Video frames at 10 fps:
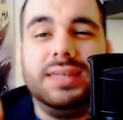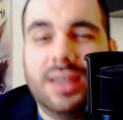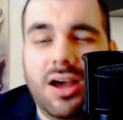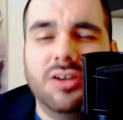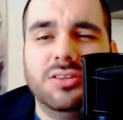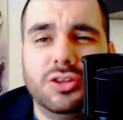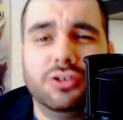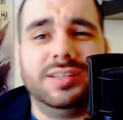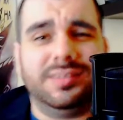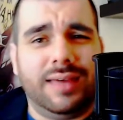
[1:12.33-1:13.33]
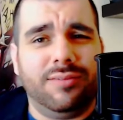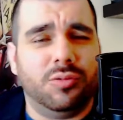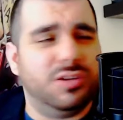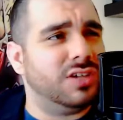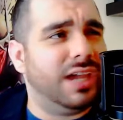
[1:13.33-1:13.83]
Beyond 37,
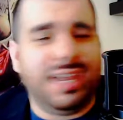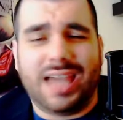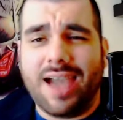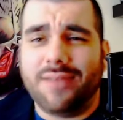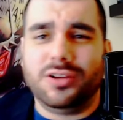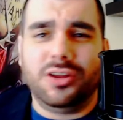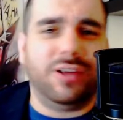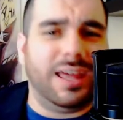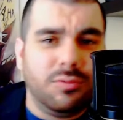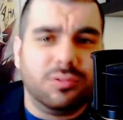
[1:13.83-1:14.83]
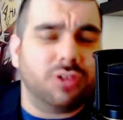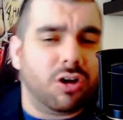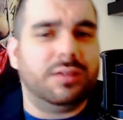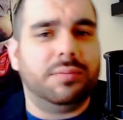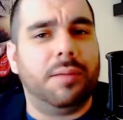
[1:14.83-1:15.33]
which, hey, I haven't heard anyone
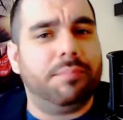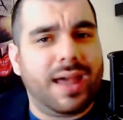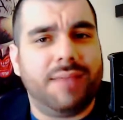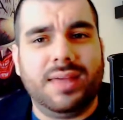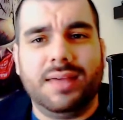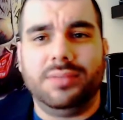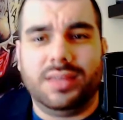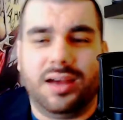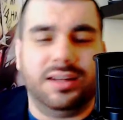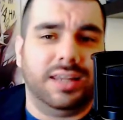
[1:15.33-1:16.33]
talking about Batman Beyond.